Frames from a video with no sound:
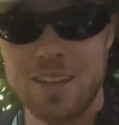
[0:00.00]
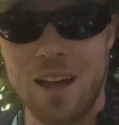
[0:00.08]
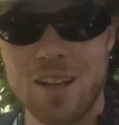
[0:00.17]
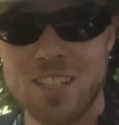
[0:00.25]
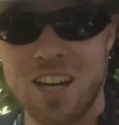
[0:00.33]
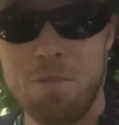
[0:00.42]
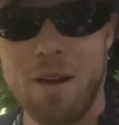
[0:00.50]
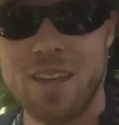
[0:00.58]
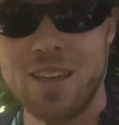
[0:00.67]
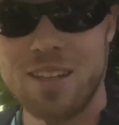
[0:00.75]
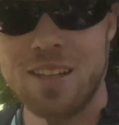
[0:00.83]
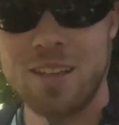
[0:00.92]
I'll check back
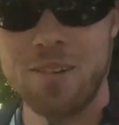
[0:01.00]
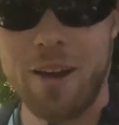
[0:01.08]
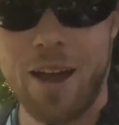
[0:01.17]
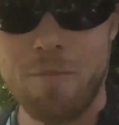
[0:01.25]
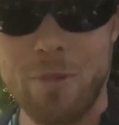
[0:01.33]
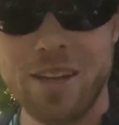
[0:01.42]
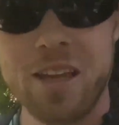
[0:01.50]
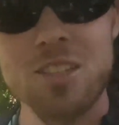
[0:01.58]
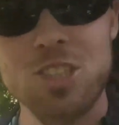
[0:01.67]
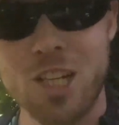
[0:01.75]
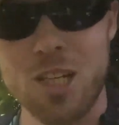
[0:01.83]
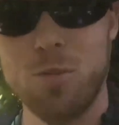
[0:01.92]
in at my next
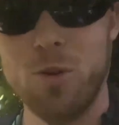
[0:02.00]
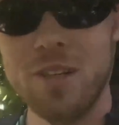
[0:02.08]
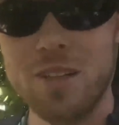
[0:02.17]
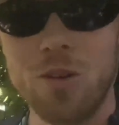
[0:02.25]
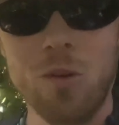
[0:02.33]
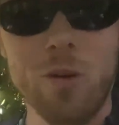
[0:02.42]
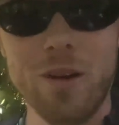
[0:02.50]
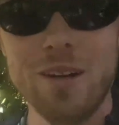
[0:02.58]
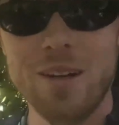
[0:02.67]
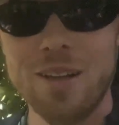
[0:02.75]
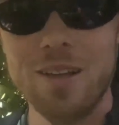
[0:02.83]
checkpoint or